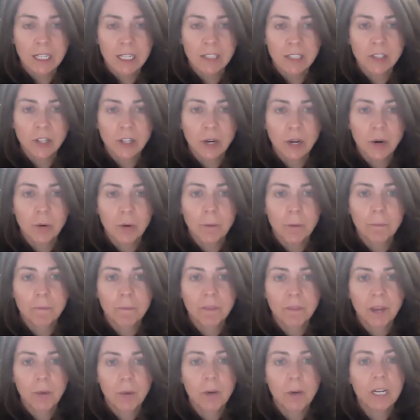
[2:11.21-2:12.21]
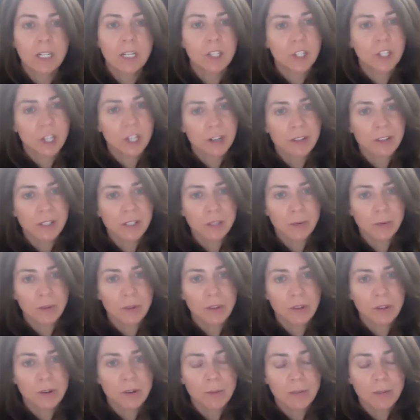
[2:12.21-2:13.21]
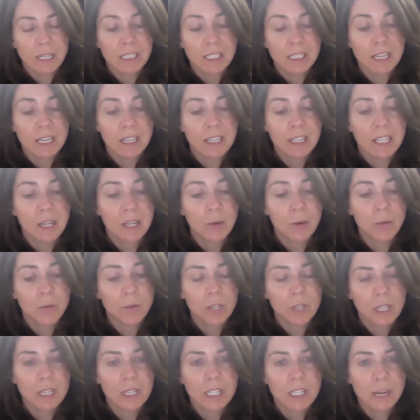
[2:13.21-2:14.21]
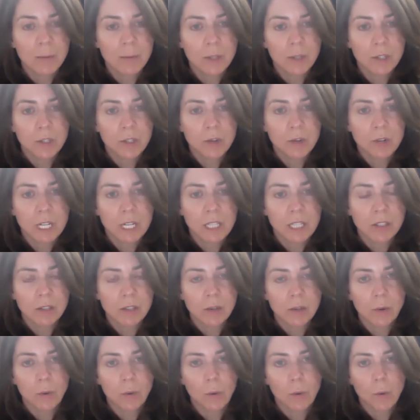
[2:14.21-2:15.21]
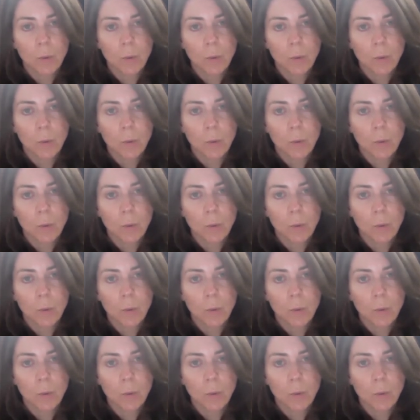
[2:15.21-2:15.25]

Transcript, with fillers: So I wanted to share this with you because I think it really demonstrates